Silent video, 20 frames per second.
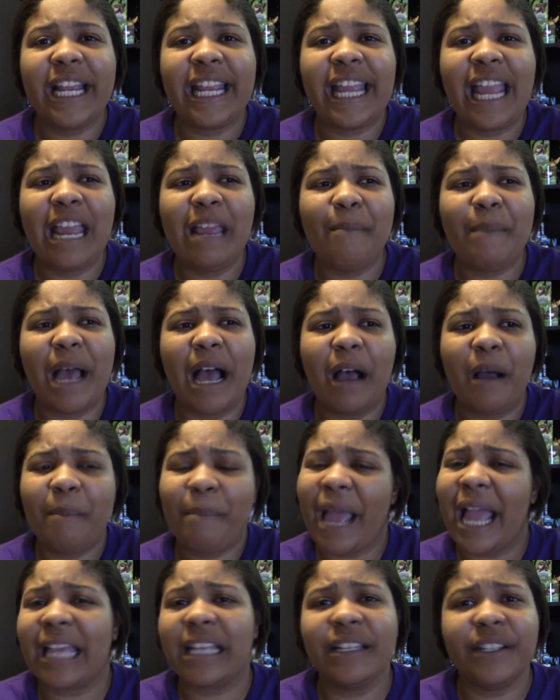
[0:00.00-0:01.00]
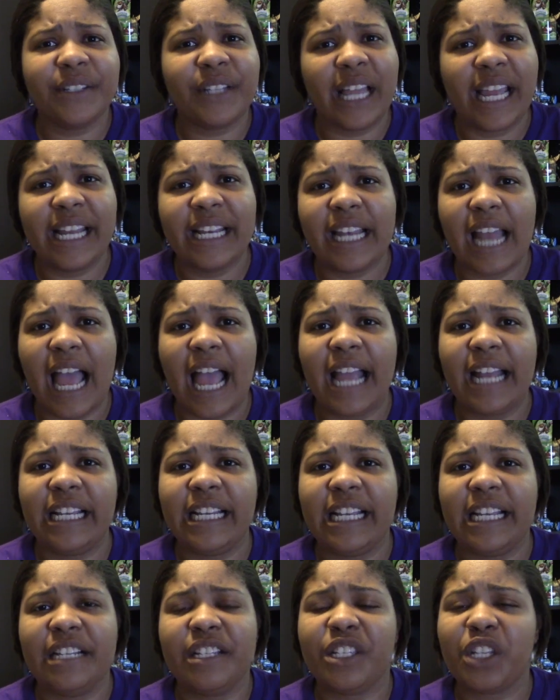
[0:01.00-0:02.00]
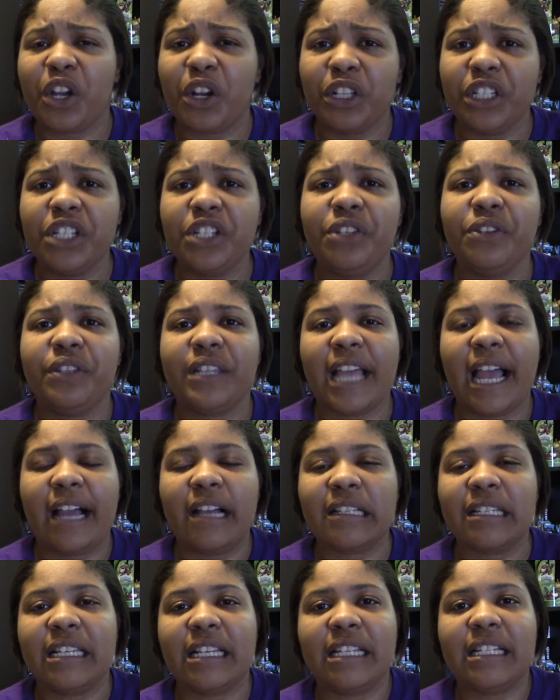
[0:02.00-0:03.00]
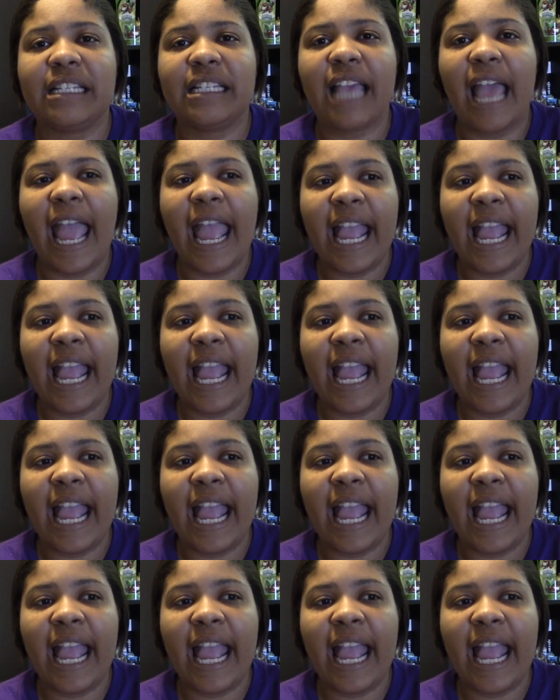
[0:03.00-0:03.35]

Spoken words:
it came out back in the late 90s, early 2000s.